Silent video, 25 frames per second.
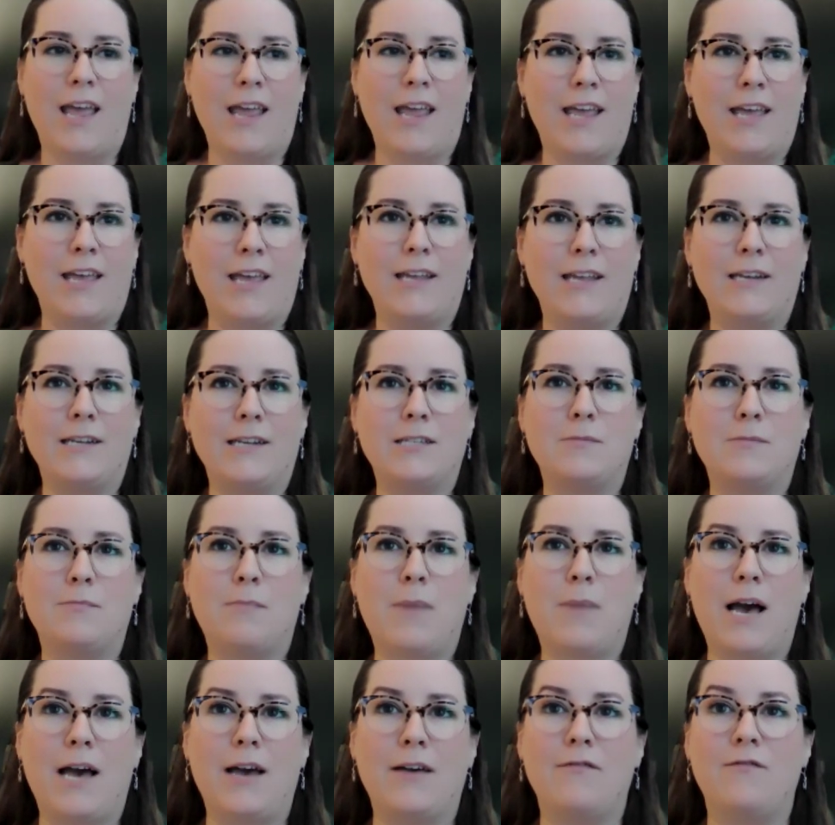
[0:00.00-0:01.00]
And
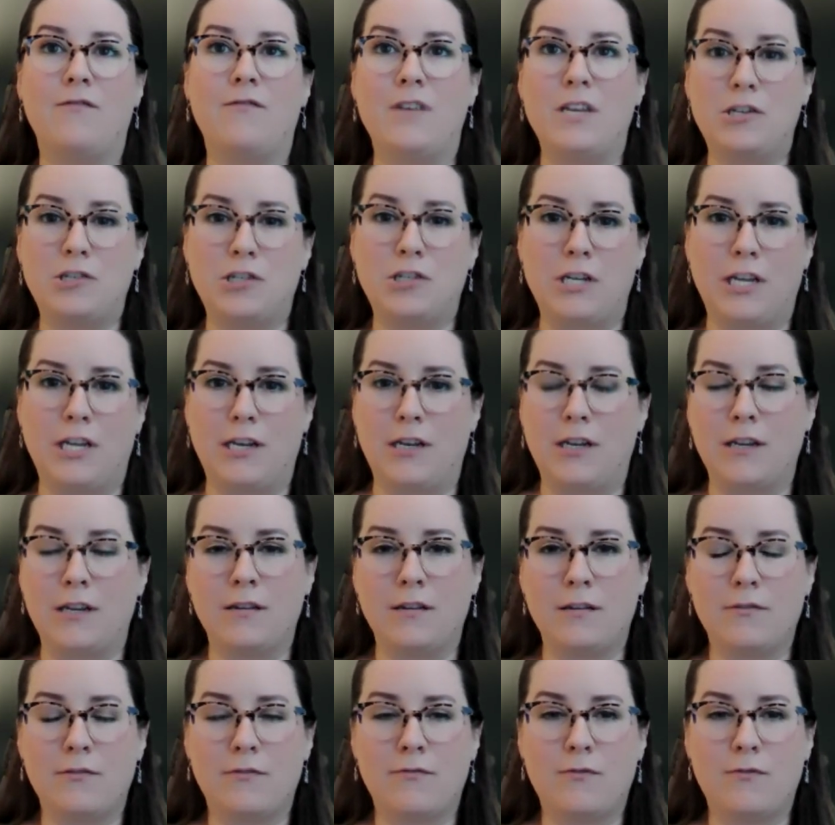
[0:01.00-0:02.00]
my vision
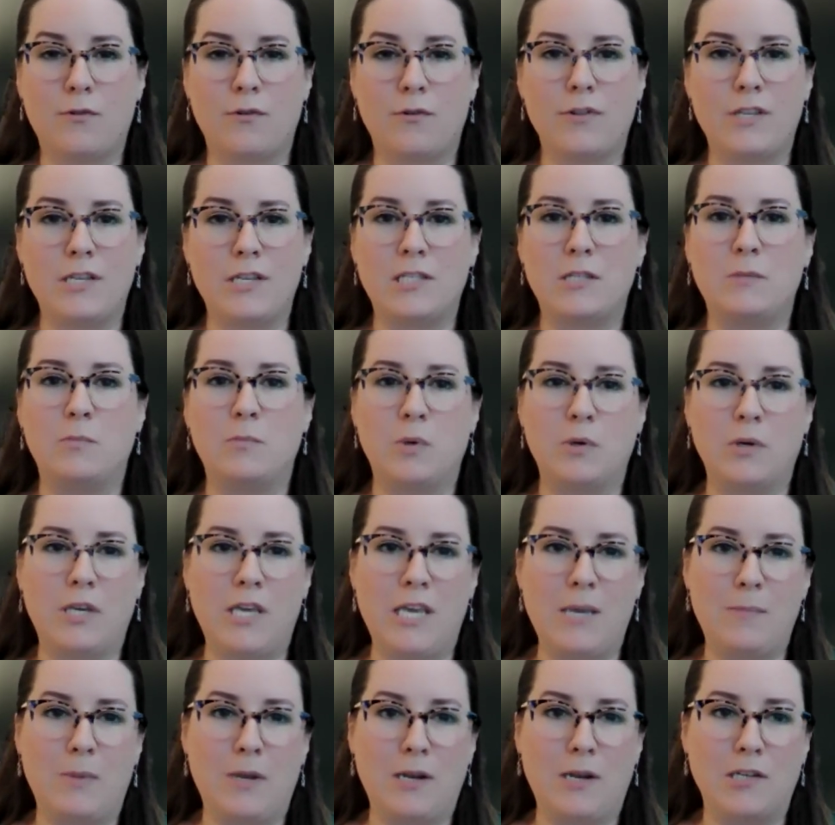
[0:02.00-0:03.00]
for this
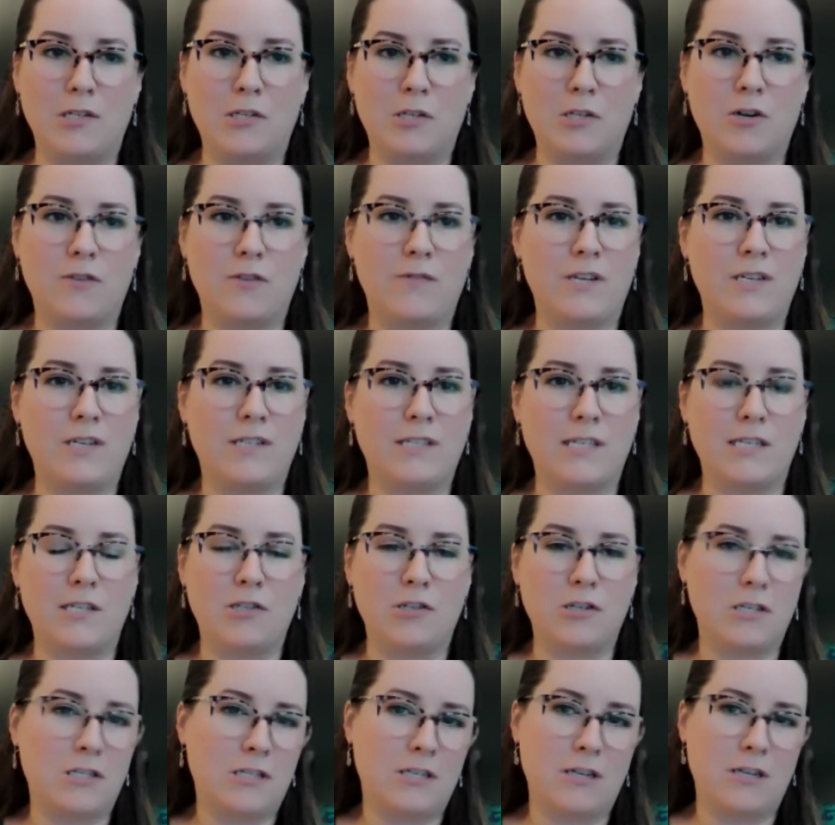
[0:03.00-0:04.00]
bookkeeping service
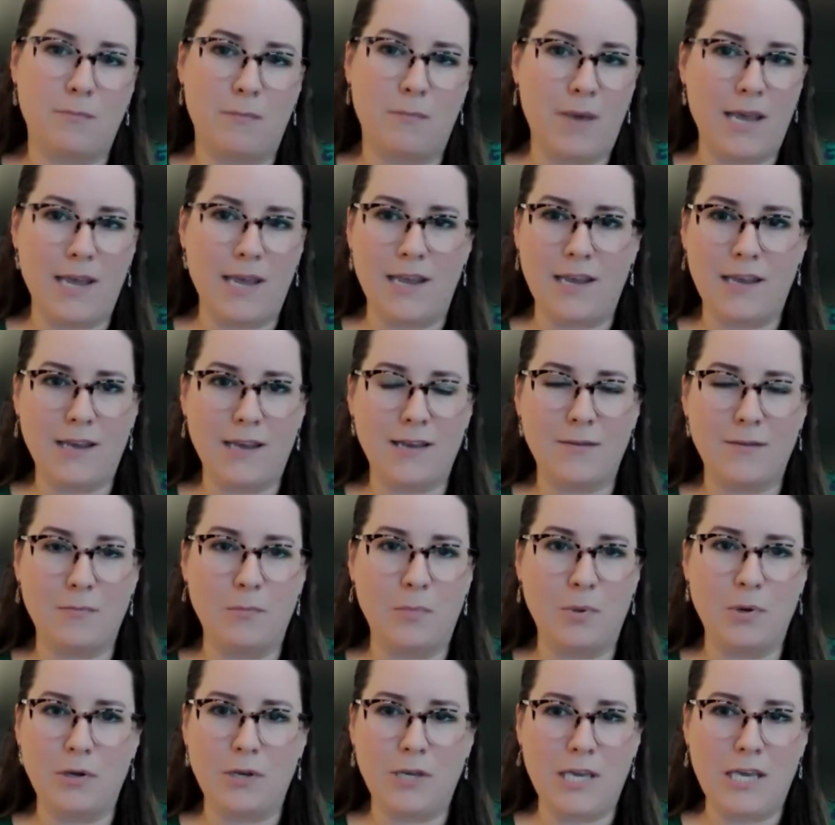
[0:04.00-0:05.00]
is just to make
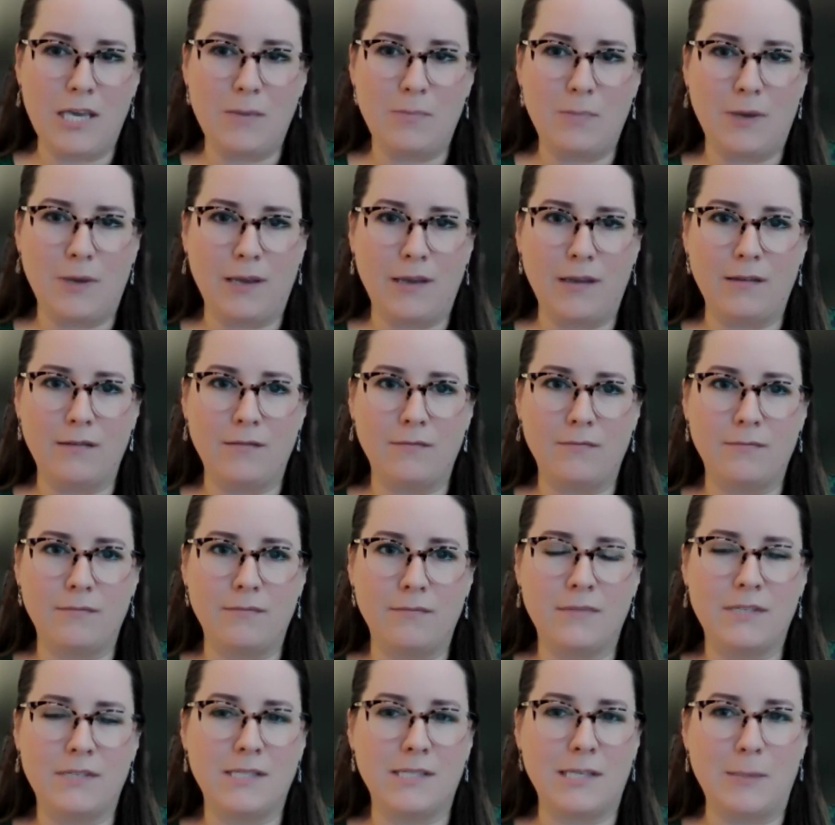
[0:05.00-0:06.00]
bookkeeping
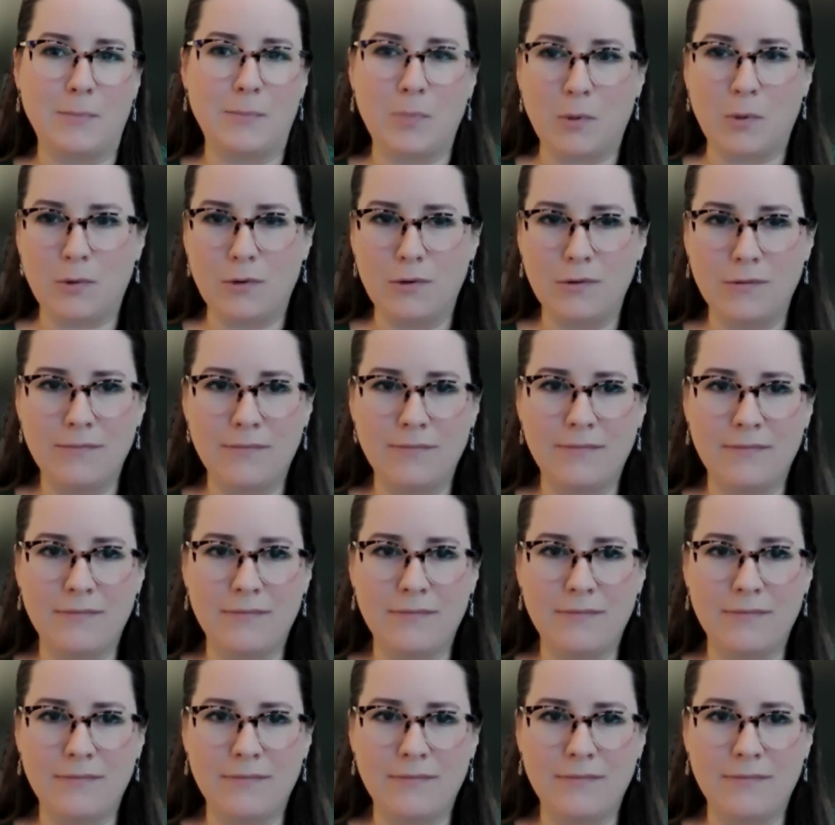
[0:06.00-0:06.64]
simple.